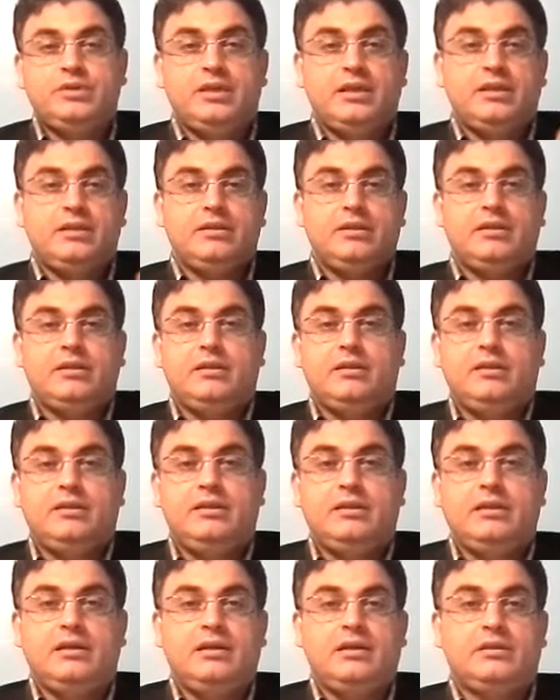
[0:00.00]

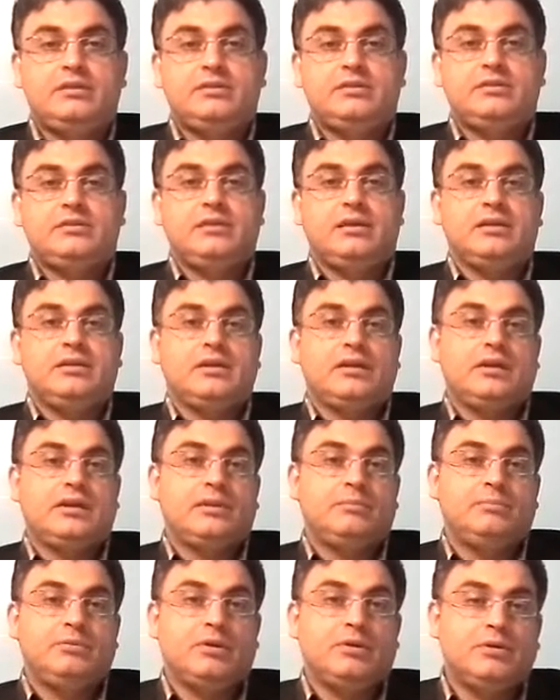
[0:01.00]
the
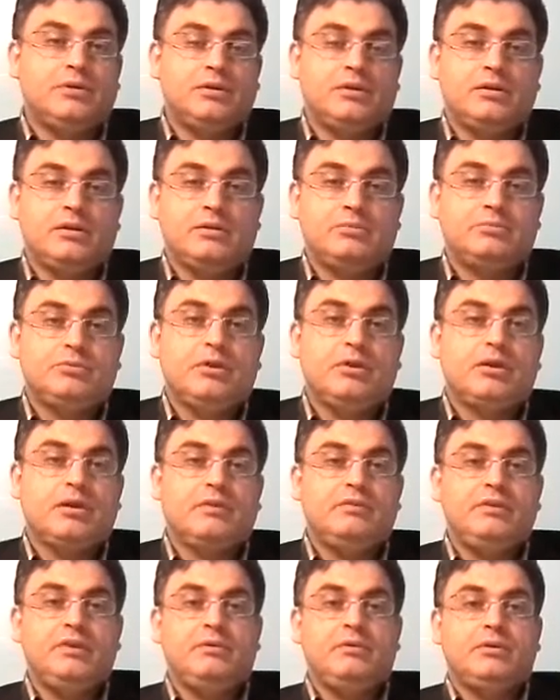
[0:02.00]

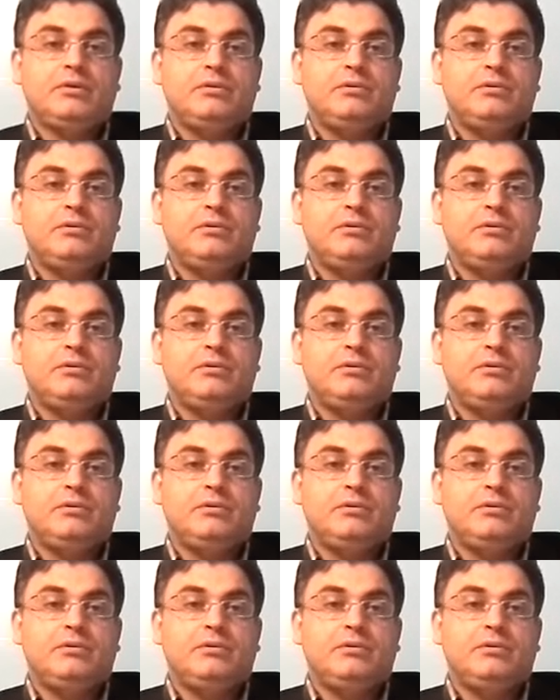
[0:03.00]
cryptography,